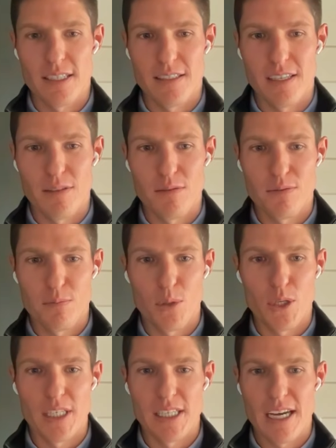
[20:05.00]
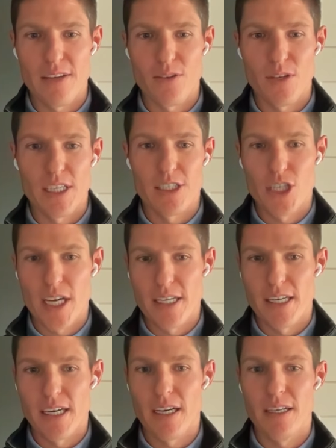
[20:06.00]
I love putting together an
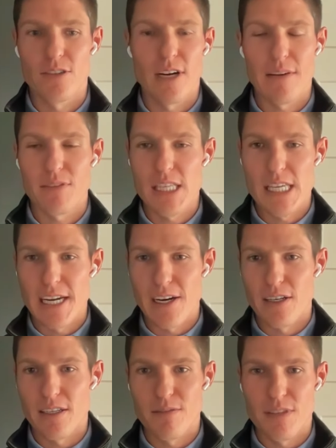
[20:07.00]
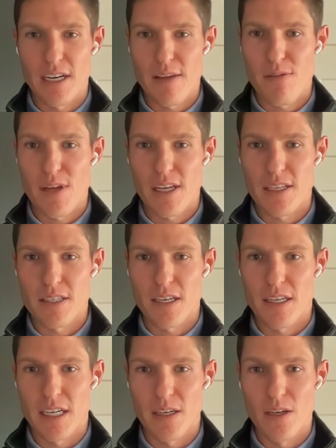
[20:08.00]
agenda, crafting the narrative that I think is going
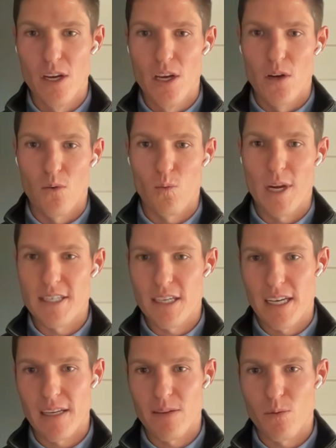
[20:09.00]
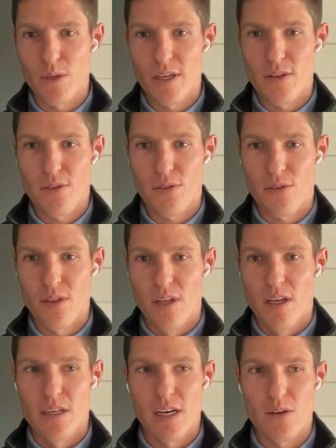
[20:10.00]
to resonate with
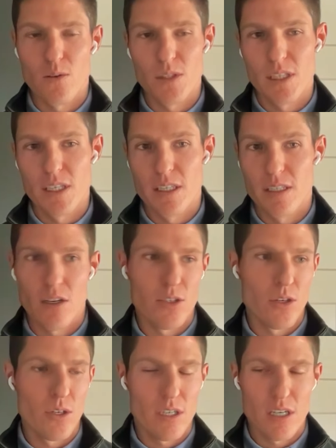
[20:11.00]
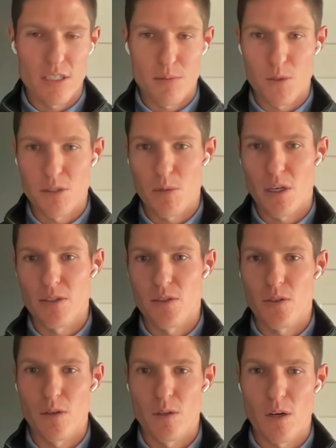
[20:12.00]
not only our current customers but
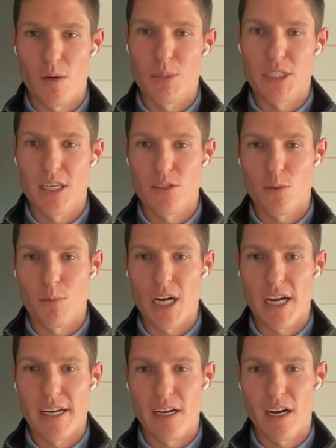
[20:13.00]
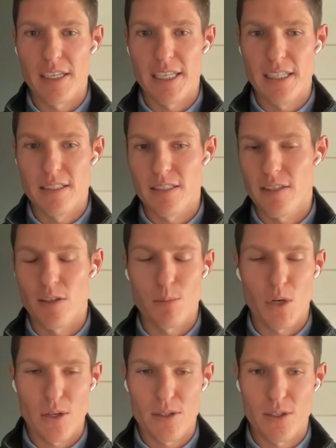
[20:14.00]
also our potential buying audience and our
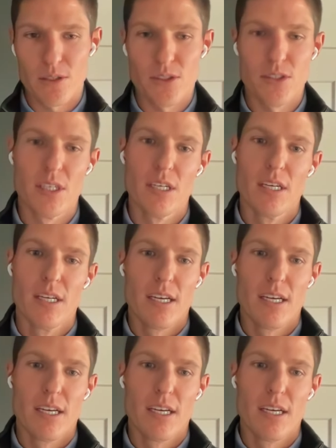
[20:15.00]
partners.